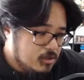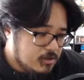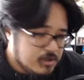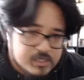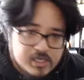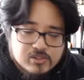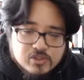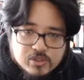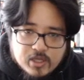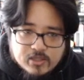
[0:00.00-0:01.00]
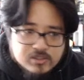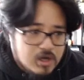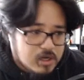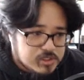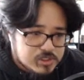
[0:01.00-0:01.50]
the internet,
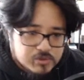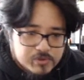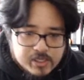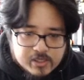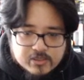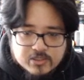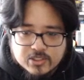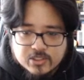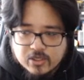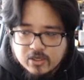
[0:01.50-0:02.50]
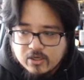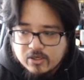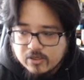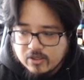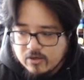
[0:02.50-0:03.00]
touch screens,
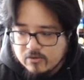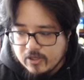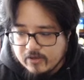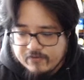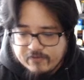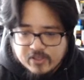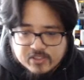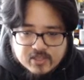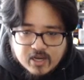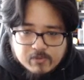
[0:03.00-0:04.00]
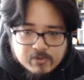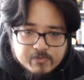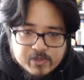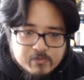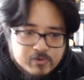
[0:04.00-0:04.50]
like FaceTiming
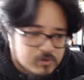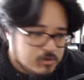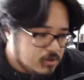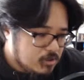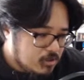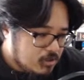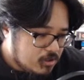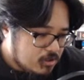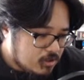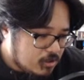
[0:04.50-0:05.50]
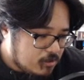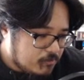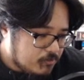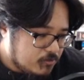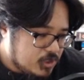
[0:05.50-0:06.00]
people,
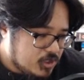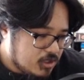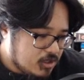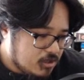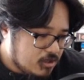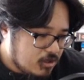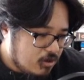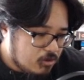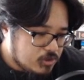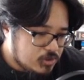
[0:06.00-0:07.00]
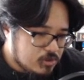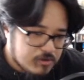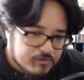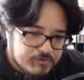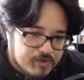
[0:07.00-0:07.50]
just the culture
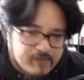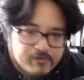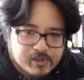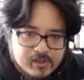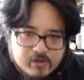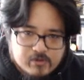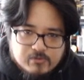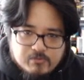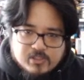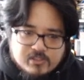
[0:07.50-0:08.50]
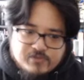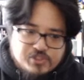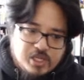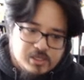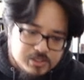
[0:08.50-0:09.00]
of everything must have
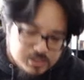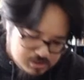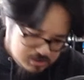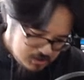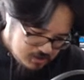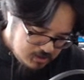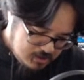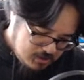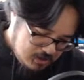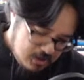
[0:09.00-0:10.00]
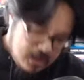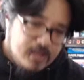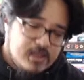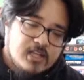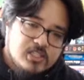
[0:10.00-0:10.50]
changed.
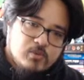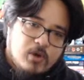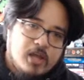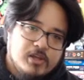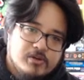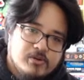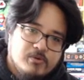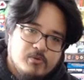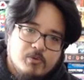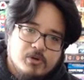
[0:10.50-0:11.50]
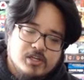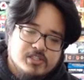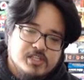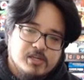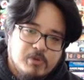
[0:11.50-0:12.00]
And that's why what we're going to
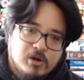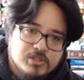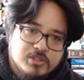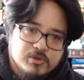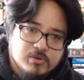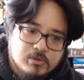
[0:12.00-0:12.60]
see in part 2.